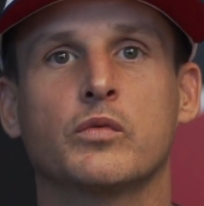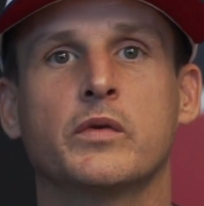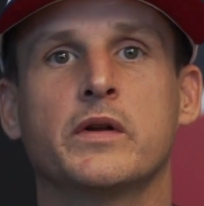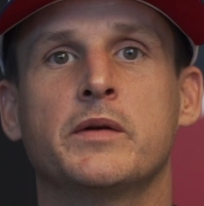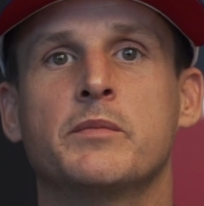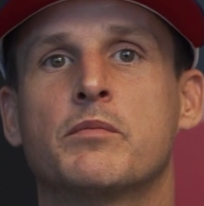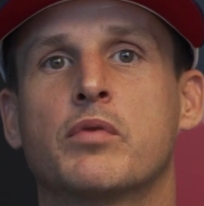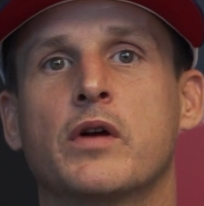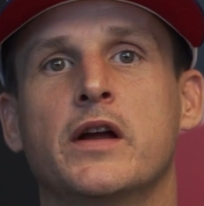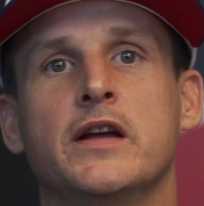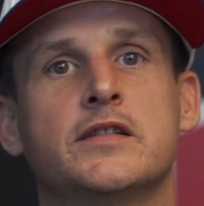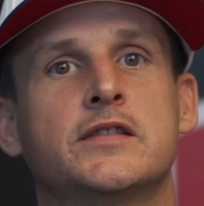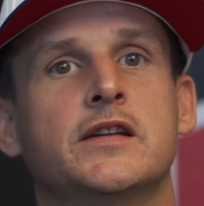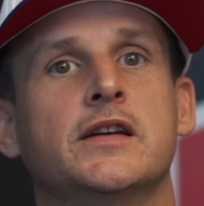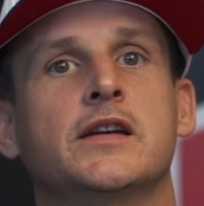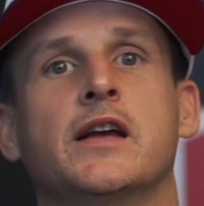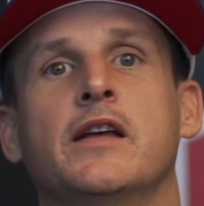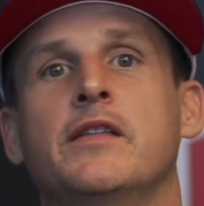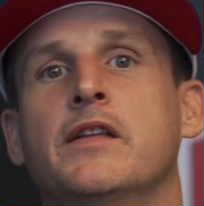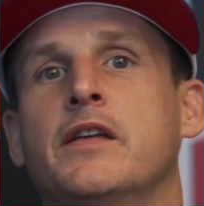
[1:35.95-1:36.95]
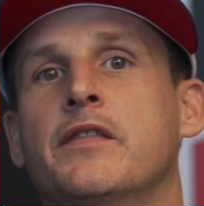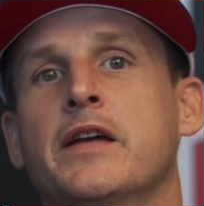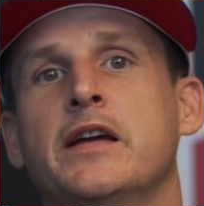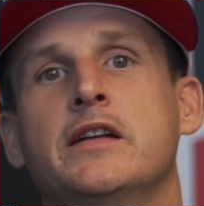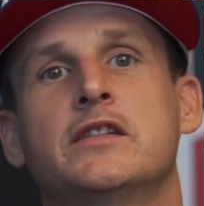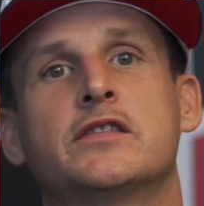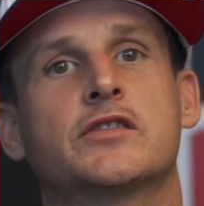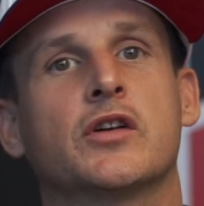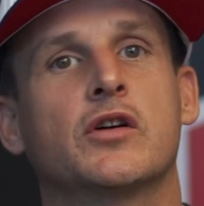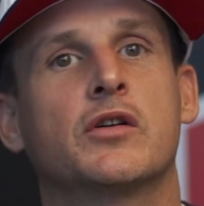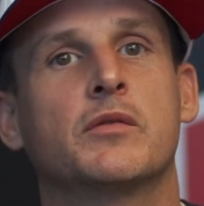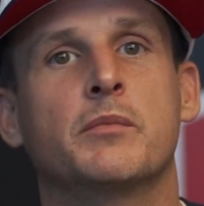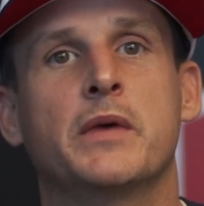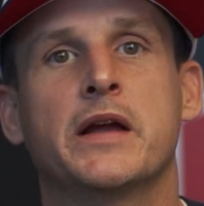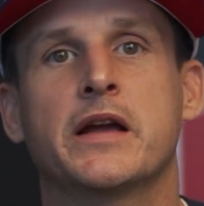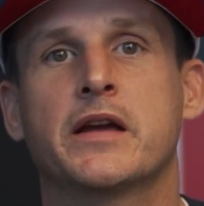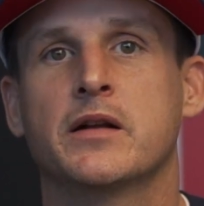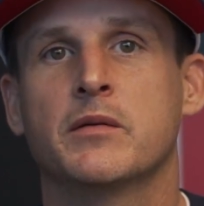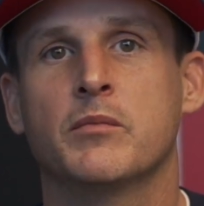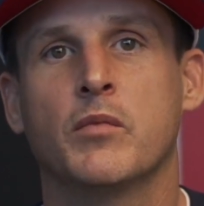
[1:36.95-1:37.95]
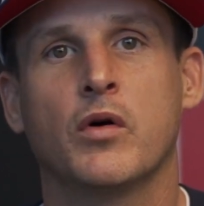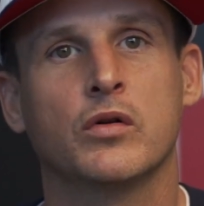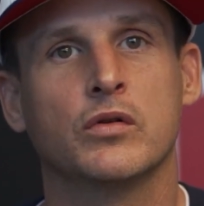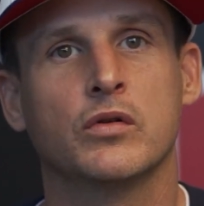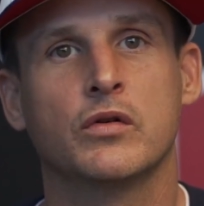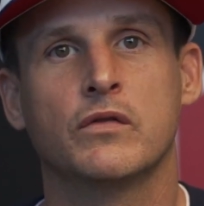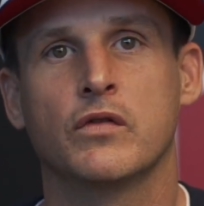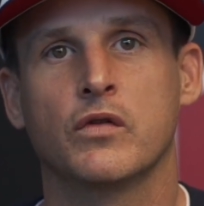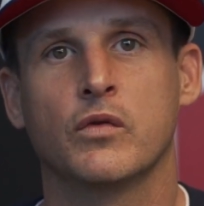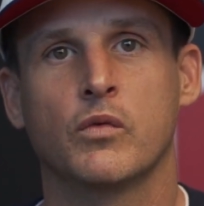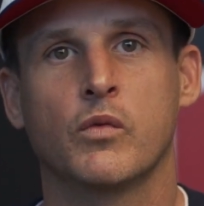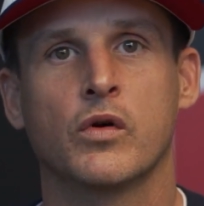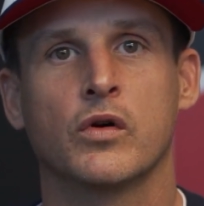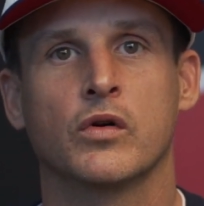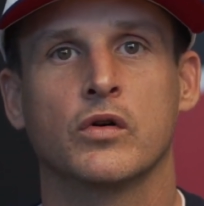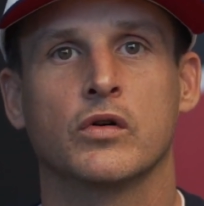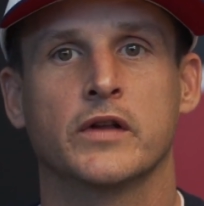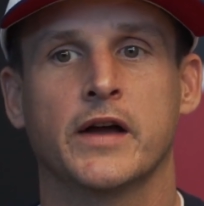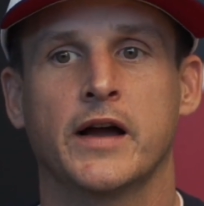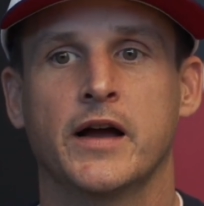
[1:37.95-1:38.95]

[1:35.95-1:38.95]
would embrace it and that they'd start making them all over the world.